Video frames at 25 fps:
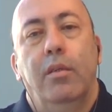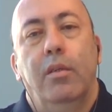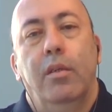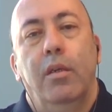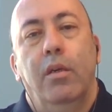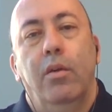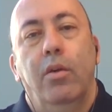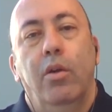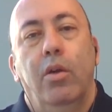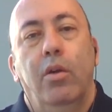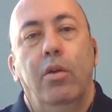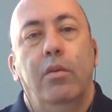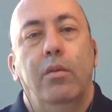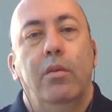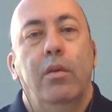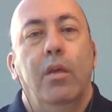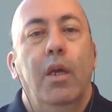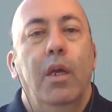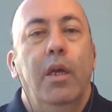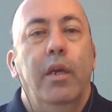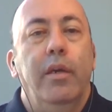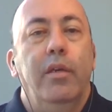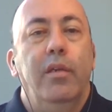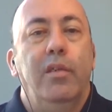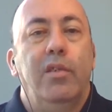they're not
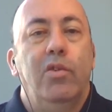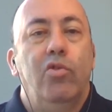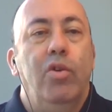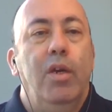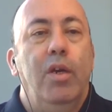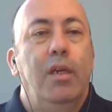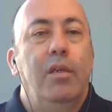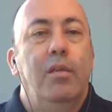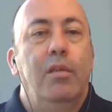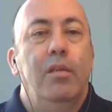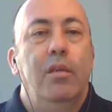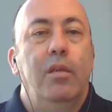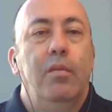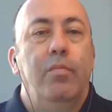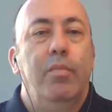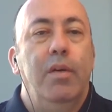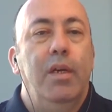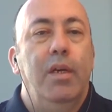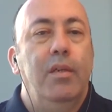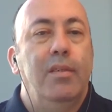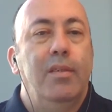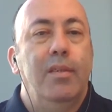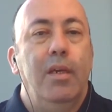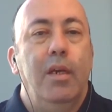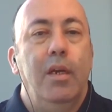distracted
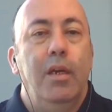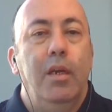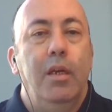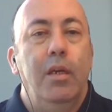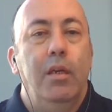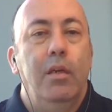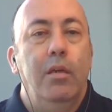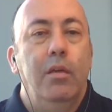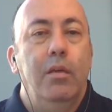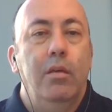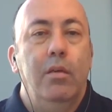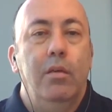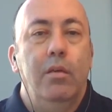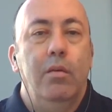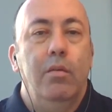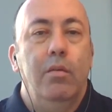by selling